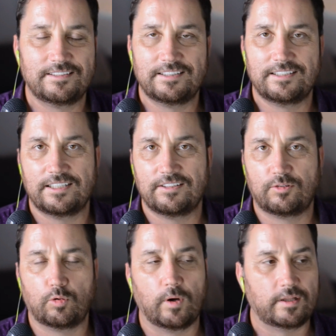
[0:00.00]
And
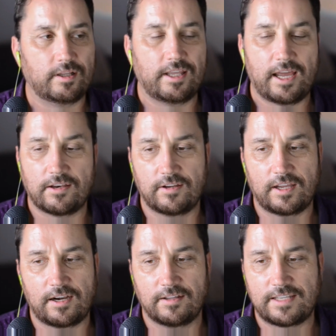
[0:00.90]
quickly, yeah, and you got
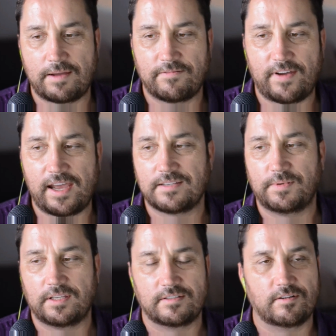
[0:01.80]
to adapt fast,
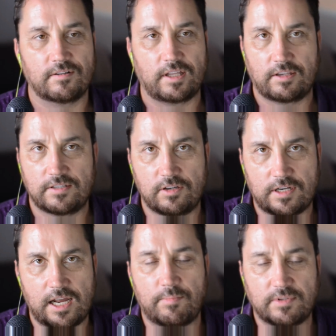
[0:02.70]
because like you said, your
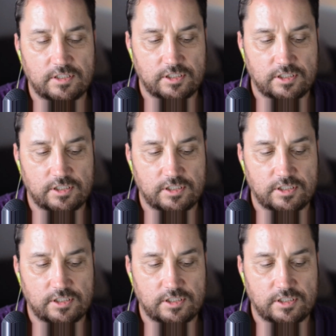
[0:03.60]
competition